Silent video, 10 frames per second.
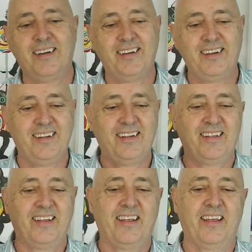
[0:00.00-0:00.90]

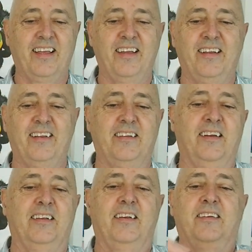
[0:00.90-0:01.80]

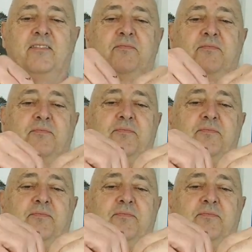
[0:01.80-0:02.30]
This person isn't speaking.